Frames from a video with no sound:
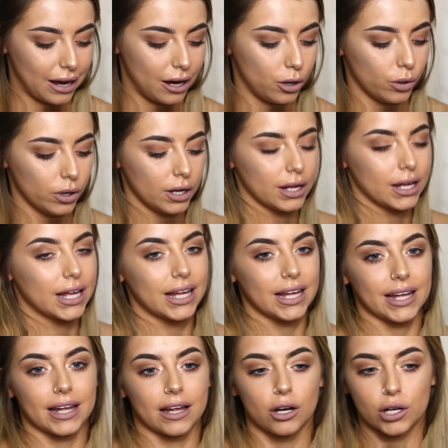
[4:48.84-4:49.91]
how
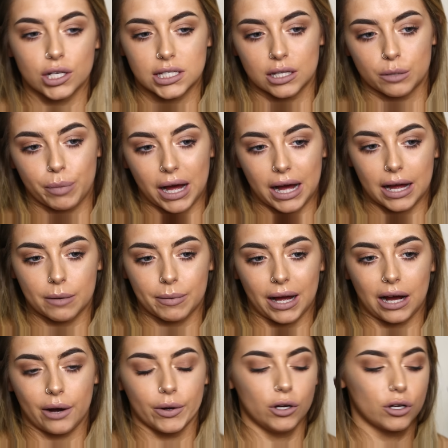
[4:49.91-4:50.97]
it looks in the pan,
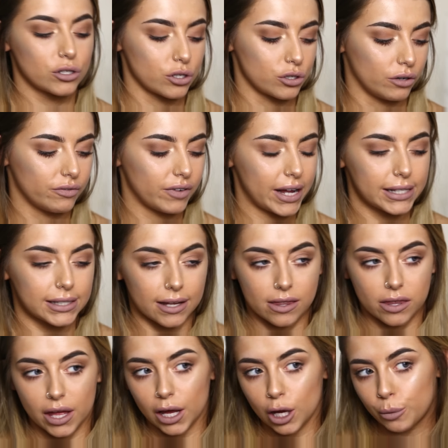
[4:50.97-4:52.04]
about how it looks on your face, I
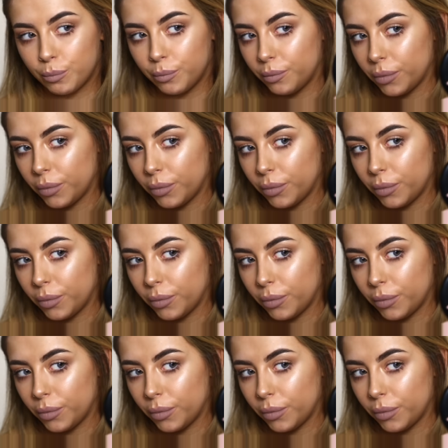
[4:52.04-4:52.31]
think.